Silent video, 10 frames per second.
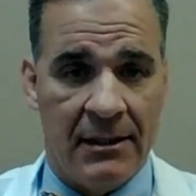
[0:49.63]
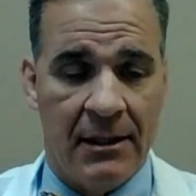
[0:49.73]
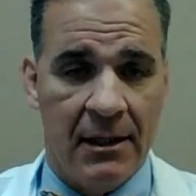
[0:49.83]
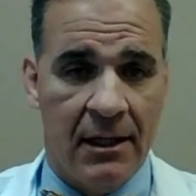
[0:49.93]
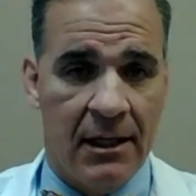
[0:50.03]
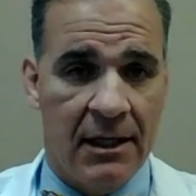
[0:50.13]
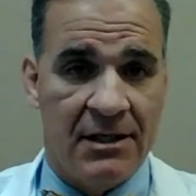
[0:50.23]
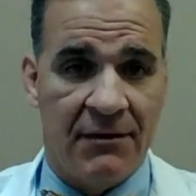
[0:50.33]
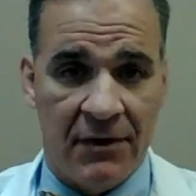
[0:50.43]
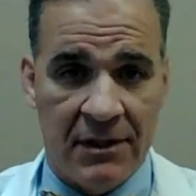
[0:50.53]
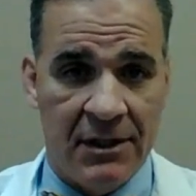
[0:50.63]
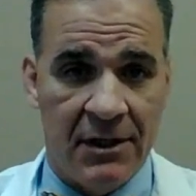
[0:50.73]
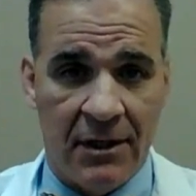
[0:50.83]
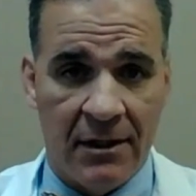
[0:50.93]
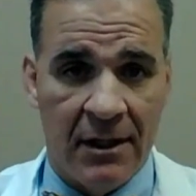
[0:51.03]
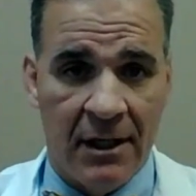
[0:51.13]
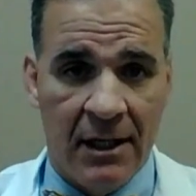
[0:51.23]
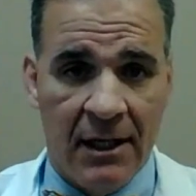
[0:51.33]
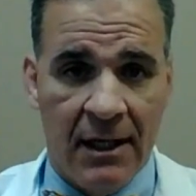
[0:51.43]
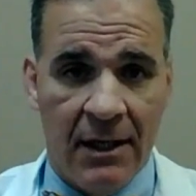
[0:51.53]
in a different year.
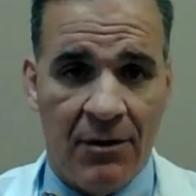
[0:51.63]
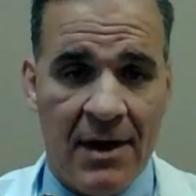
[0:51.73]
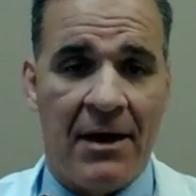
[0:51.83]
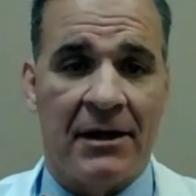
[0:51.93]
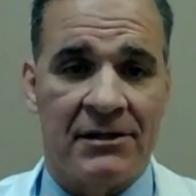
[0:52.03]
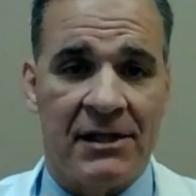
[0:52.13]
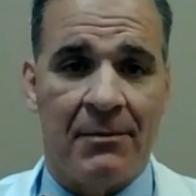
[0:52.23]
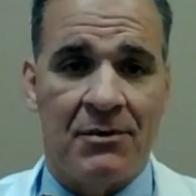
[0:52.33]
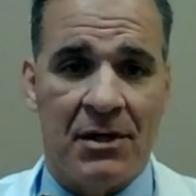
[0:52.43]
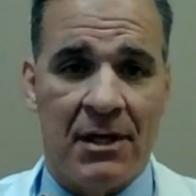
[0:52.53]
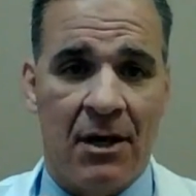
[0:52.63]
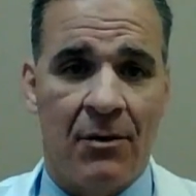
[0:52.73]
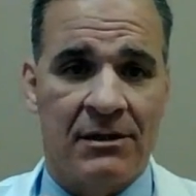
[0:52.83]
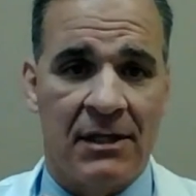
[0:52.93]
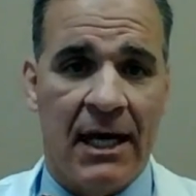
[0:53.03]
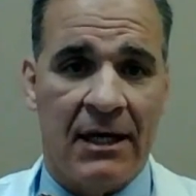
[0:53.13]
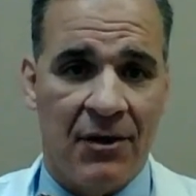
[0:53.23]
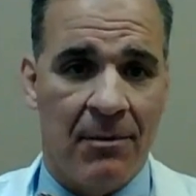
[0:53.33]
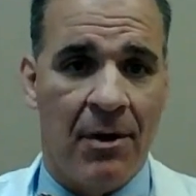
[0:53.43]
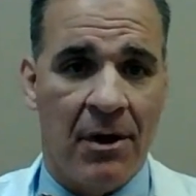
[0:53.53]
And without exception, they always like their
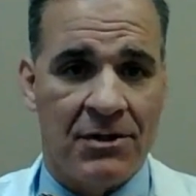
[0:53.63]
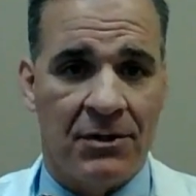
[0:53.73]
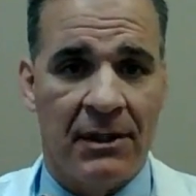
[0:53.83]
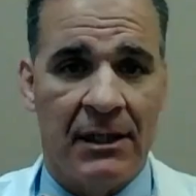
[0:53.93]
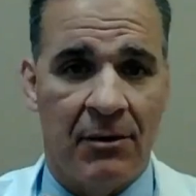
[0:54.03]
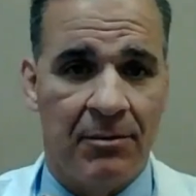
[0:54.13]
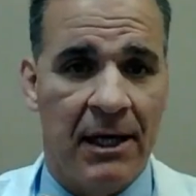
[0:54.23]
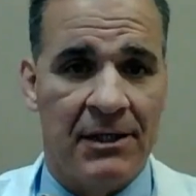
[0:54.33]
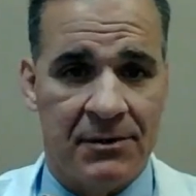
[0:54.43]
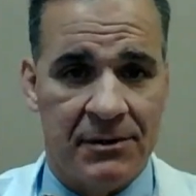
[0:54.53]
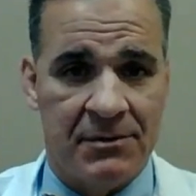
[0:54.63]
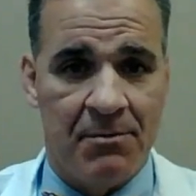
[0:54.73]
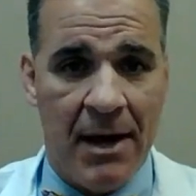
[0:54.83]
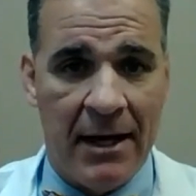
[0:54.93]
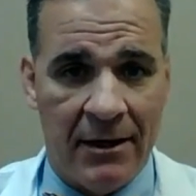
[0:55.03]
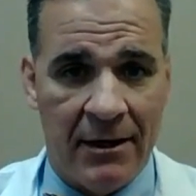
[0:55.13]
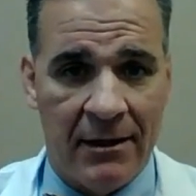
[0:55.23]
partial knee replacements better.